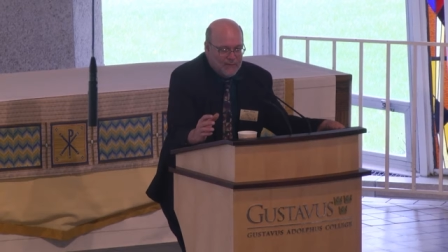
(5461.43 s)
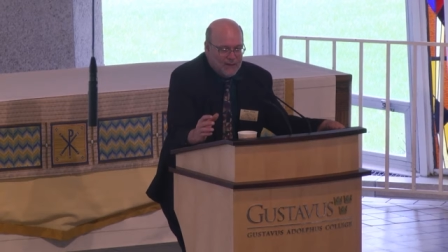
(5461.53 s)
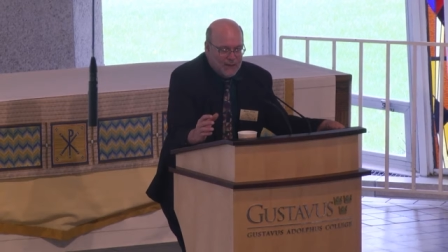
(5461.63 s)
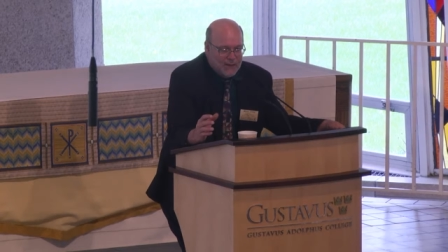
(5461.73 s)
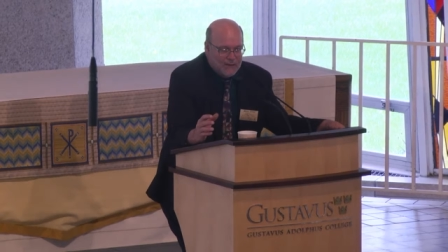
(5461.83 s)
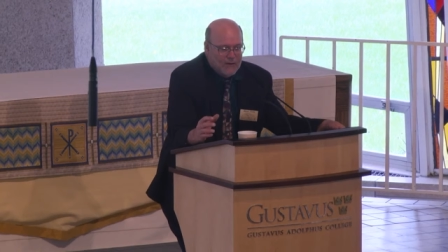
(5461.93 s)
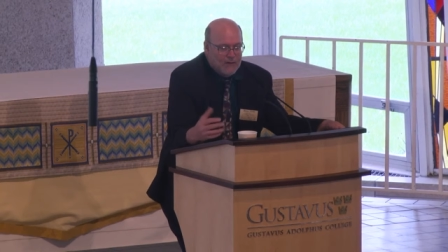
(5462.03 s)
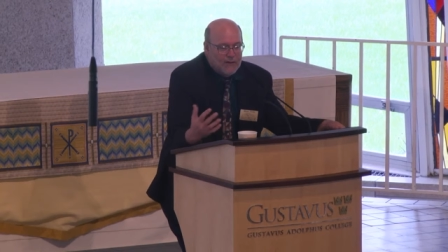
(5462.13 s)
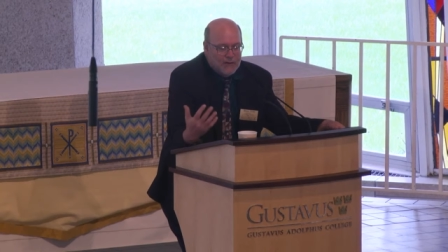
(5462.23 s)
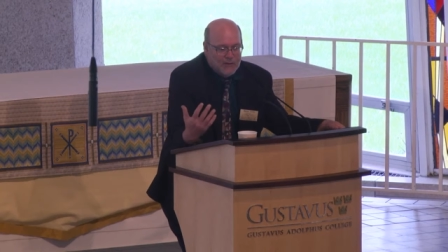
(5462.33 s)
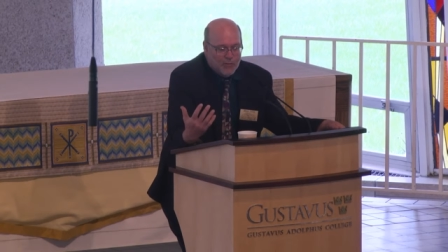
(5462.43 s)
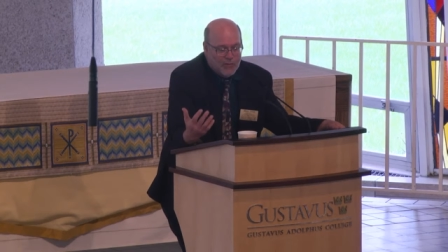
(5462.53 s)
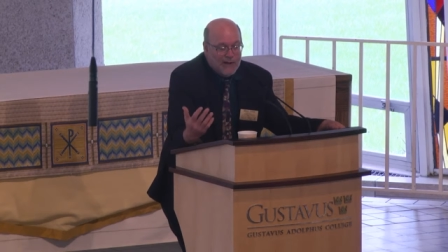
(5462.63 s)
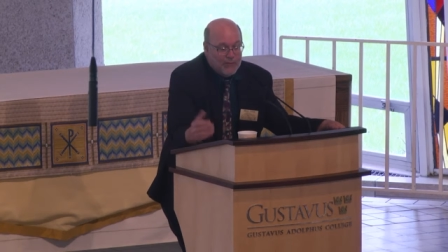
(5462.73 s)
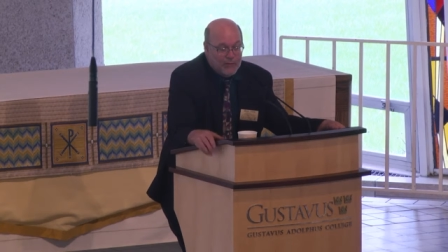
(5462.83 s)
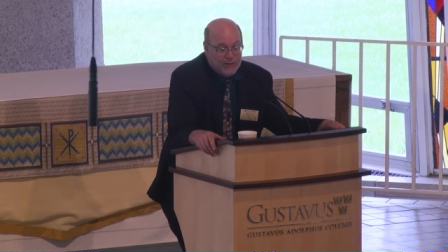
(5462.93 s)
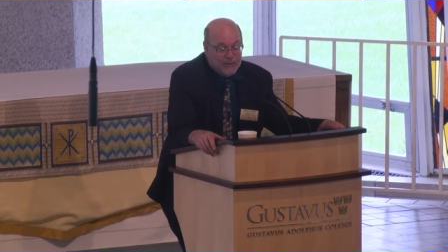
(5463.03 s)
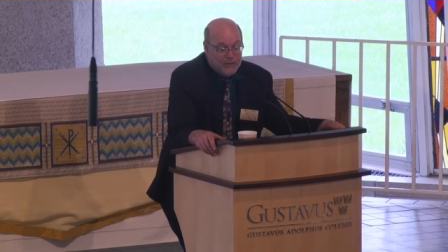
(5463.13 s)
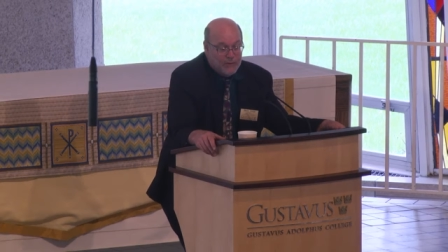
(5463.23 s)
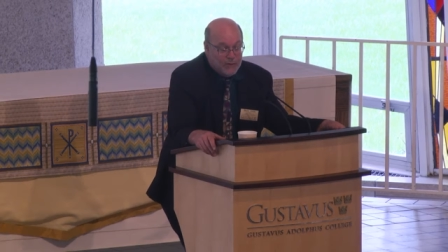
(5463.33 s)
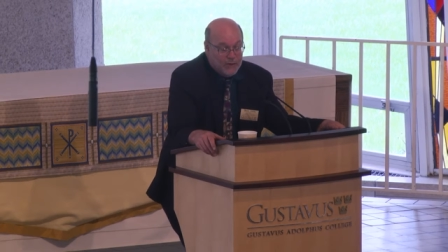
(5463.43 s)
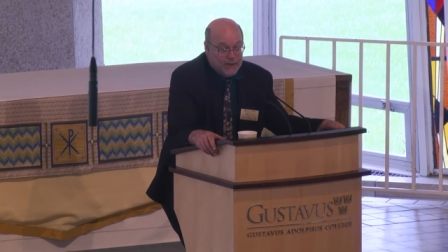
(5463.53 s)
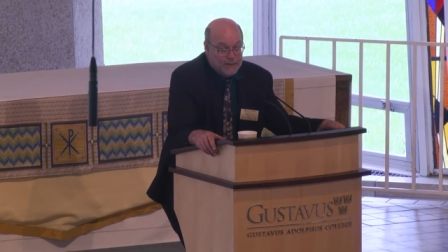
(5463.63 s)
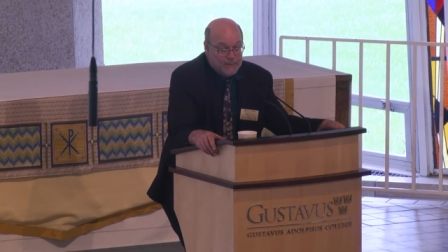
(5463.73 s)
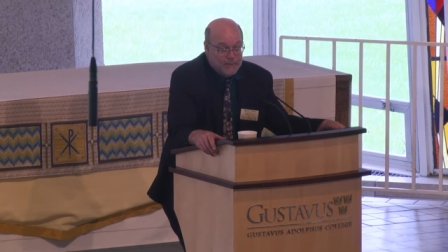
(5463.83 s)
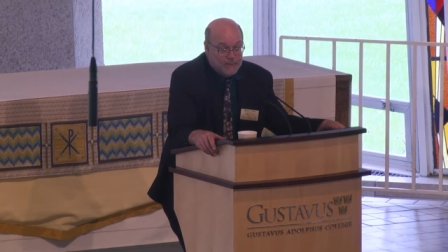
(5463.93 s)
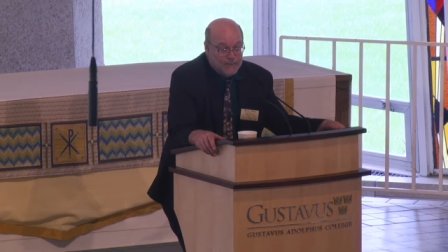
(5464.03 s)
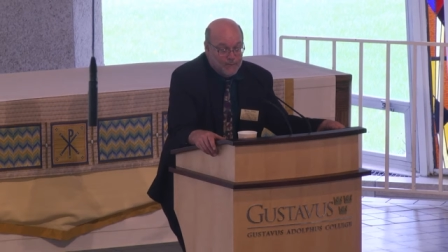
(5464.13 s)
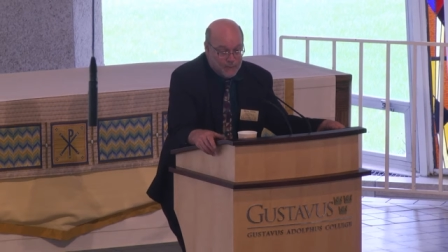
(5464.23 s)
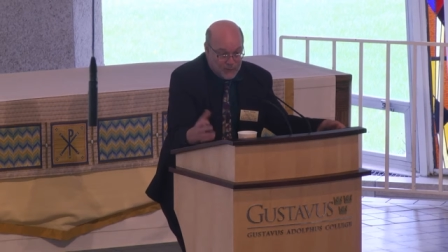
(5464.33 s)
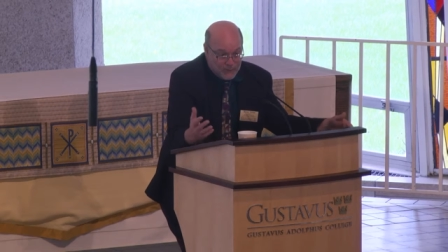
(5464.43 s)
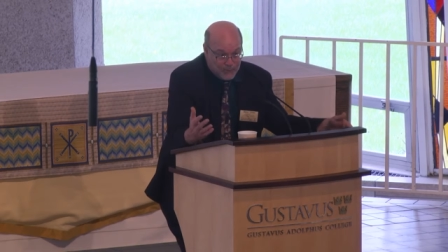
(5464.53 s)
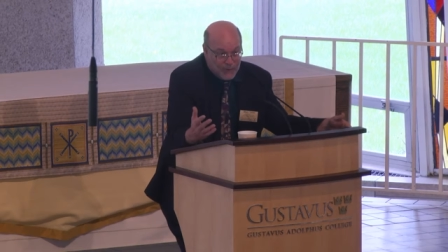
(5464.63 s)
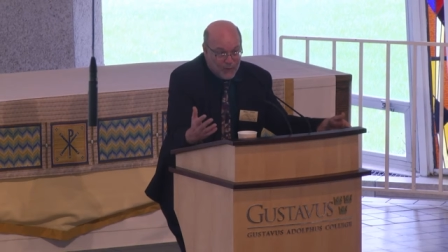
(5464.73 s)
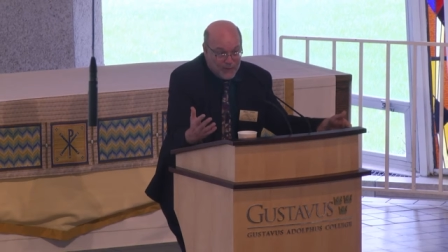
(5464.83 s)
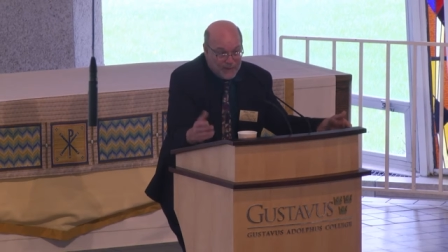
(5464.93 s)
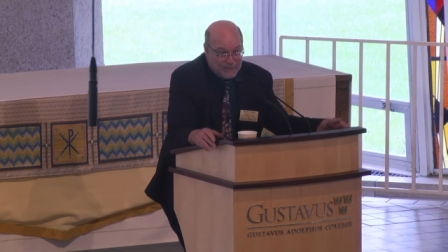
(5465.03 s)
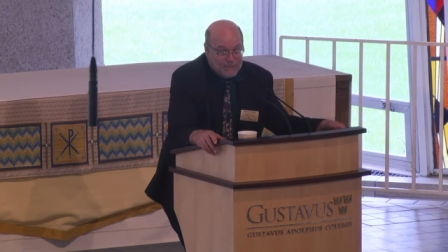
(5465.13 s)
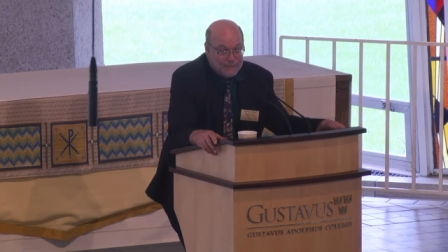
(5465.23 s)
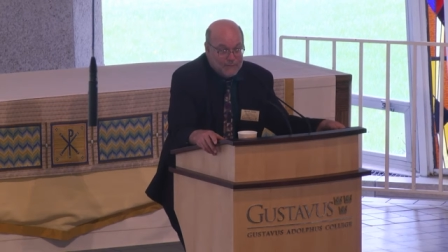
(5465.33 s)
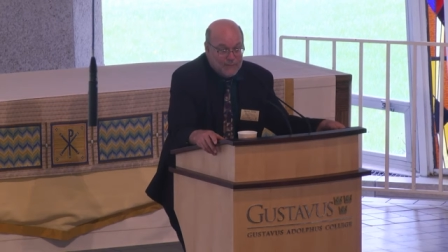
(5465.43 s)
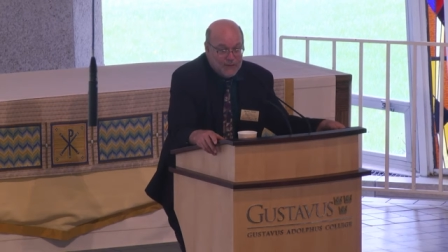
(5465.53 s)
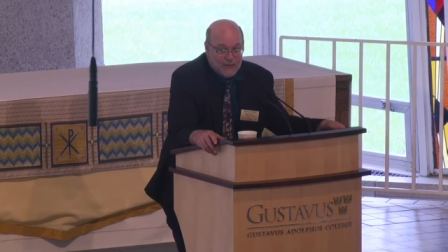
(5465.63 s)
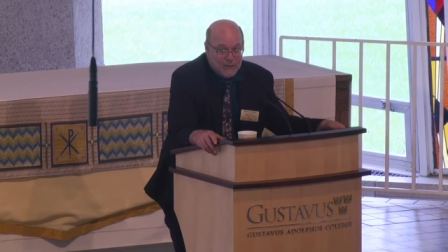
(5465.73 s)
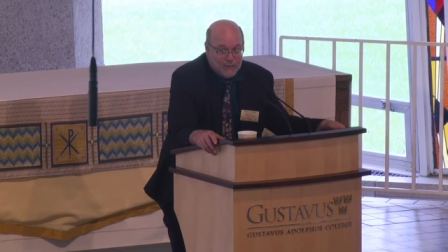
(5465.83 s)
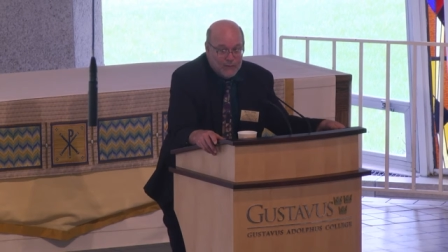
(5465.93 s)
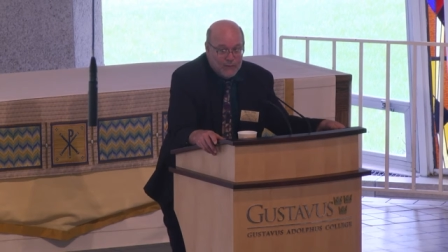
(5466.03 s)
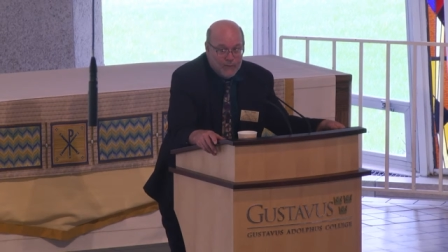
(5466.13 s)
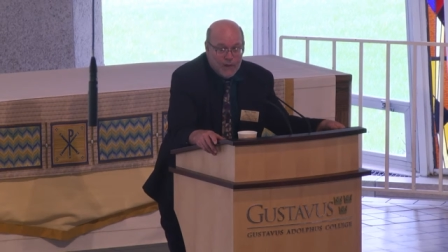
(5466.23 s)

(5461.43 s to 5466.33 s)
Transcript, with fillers: thinking to look at the problem in a different way. So hope that that's helpful.